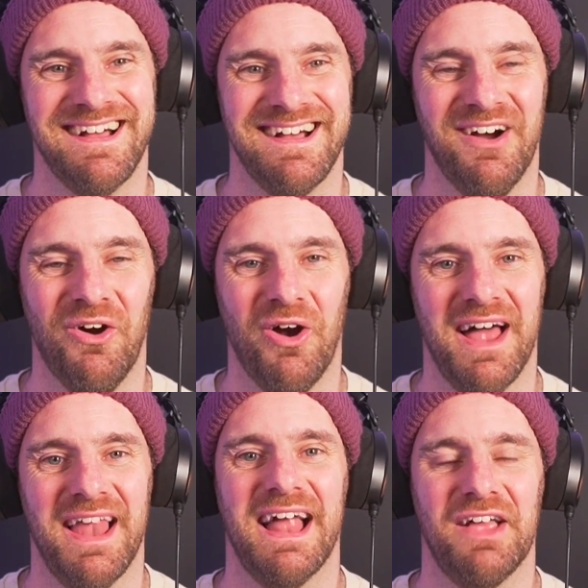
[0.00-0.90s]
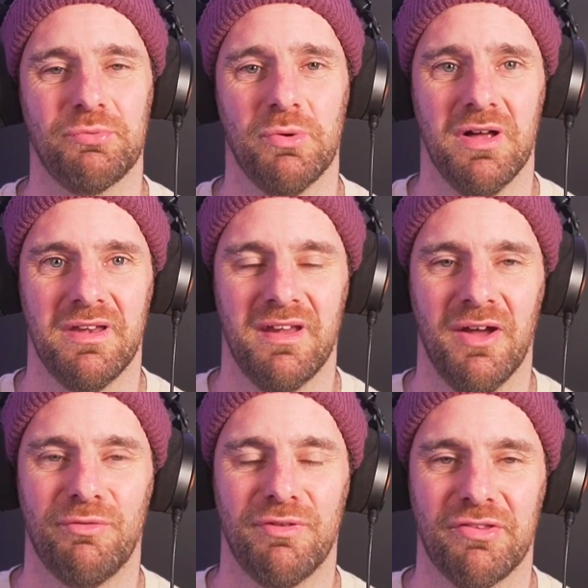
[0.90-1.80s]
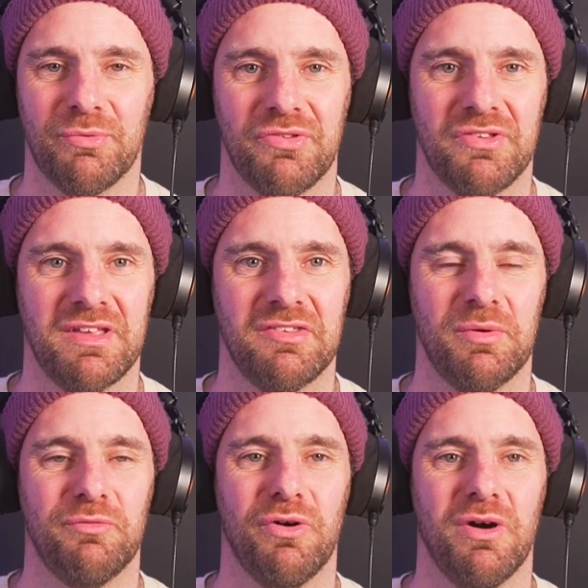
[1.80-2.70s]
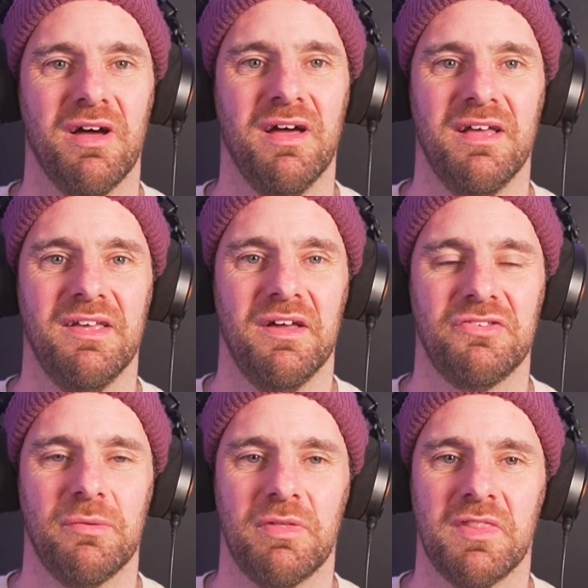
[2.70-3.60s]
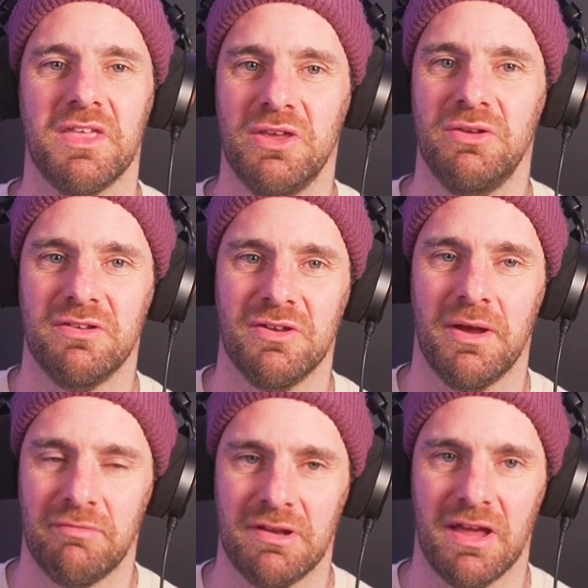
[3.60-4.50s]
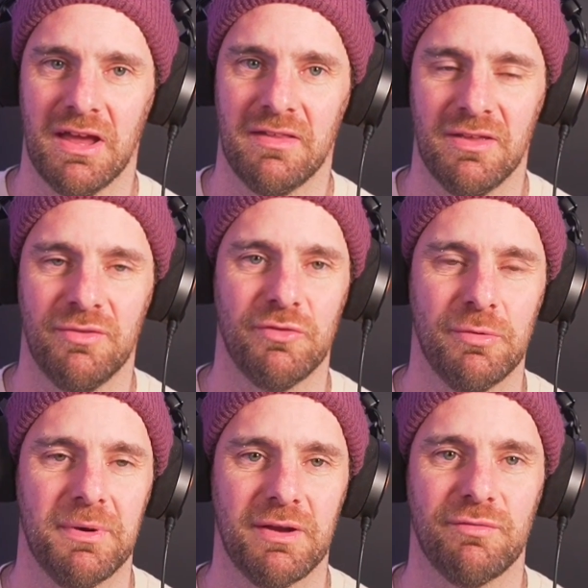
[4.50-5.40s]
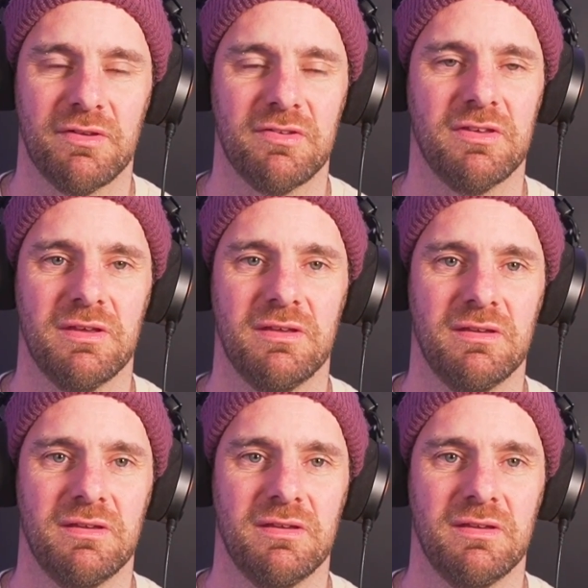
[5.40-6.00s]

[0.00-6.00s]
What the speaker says: All right, last one. Hopefully this one's an easy one for you. Something that you do every day that you feel benefits you.